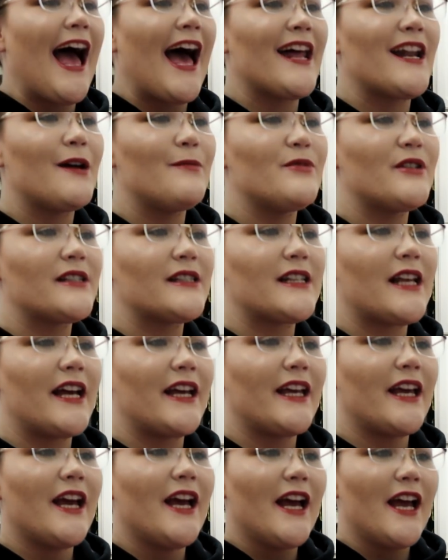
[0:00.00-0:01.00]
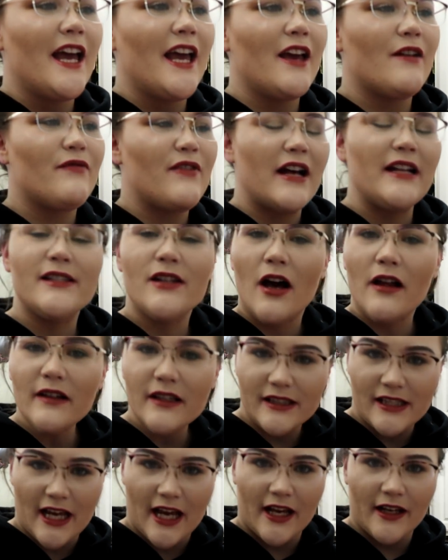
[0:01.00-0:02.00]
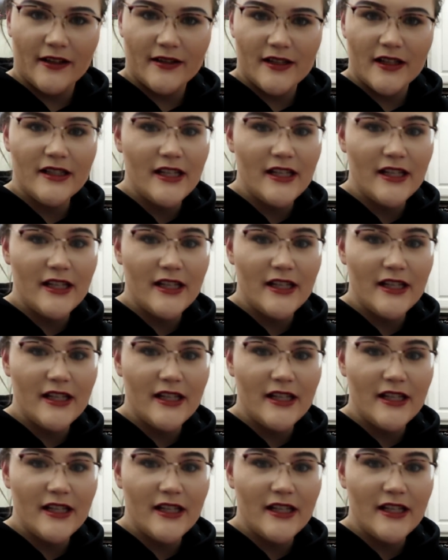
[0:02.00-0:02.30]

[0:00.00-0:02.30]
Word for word: And I'm just like, if that's all it takes